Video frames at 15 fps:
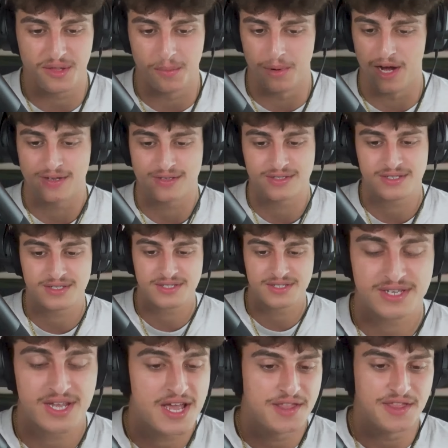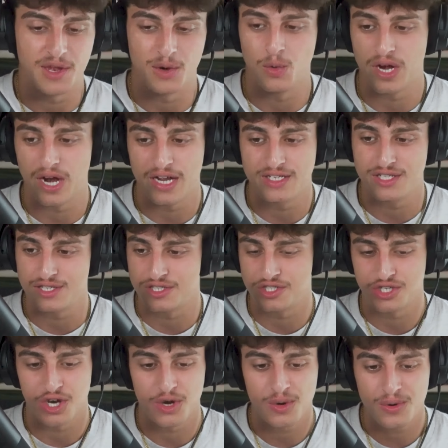boxes than what I just
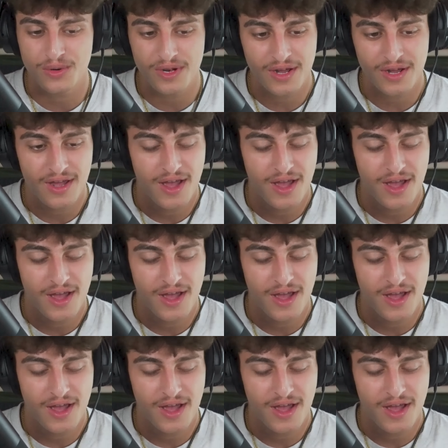showed.